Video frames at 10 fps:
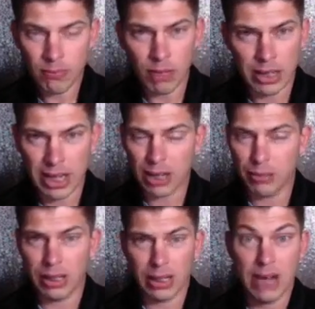And that could
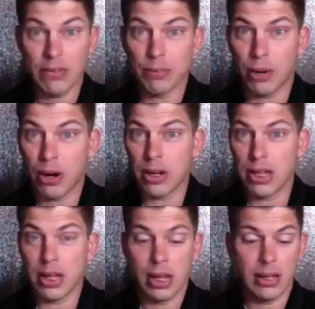be life of the
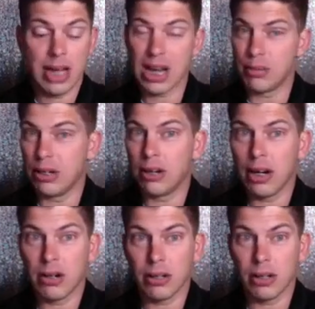party, that could be
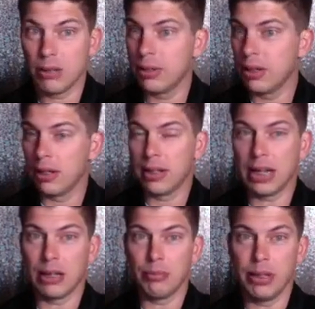Crown Club,
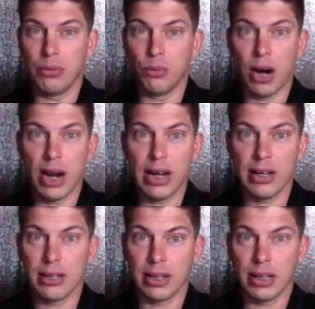that could be rank.
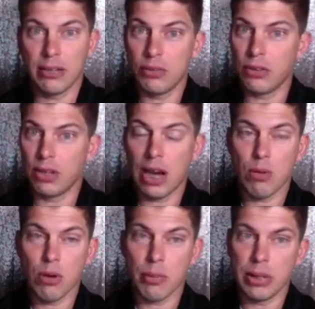Like if you say, I
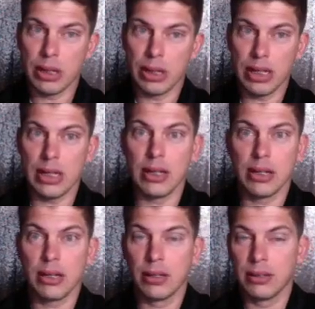want to be elite,
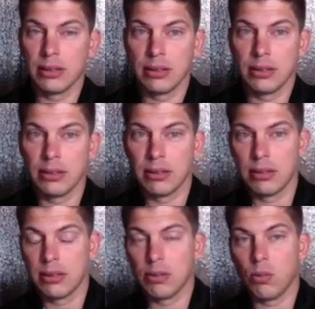
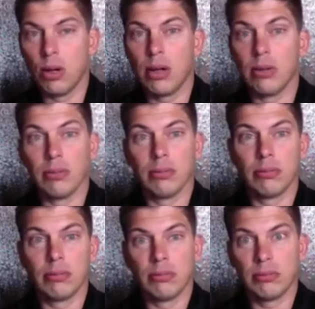well,
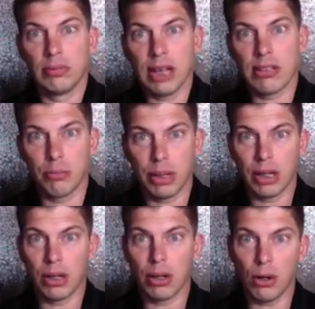that's a
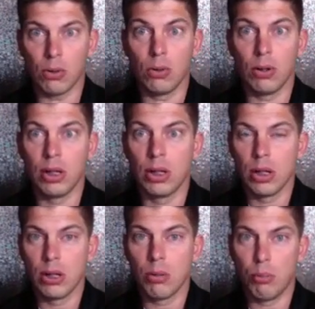big goal,
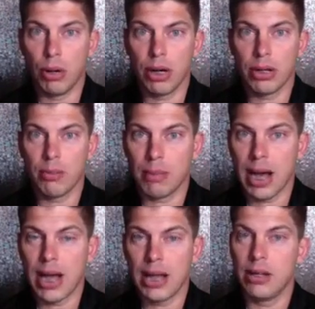but your
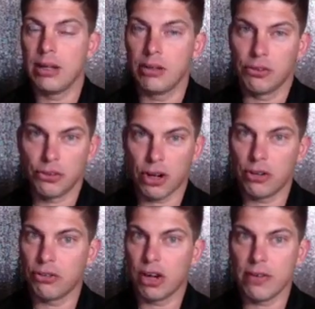mind starts
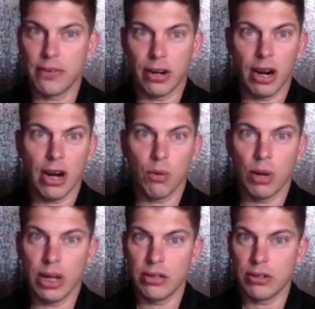trying to figure out
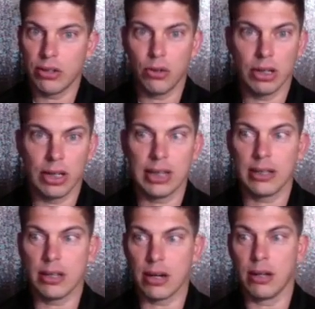ways that you can get
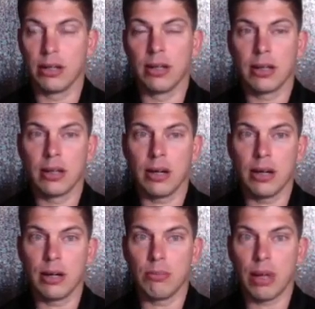there.
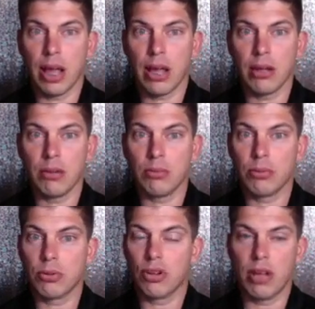And you're
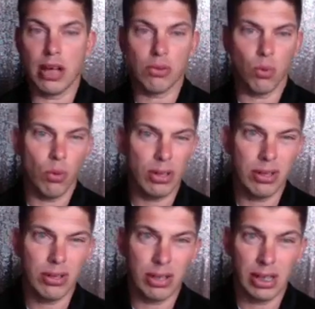going to ask, well, what
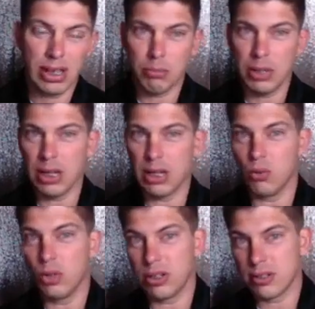does elite mean?
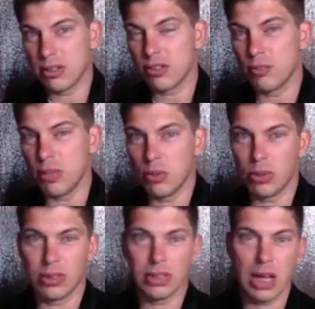What does this mean? What
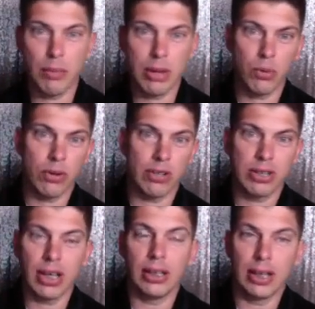does that mean? What does it
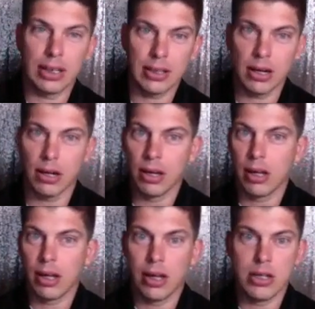take to get there?
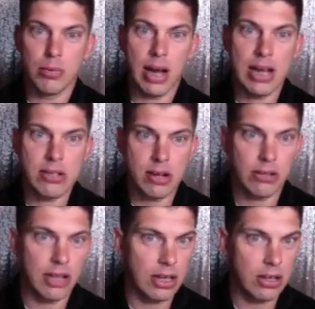And your mind starts
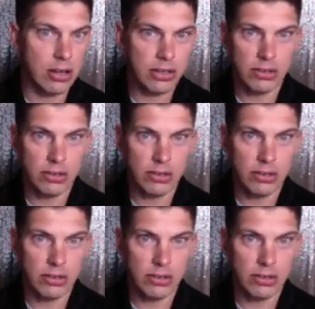taking all these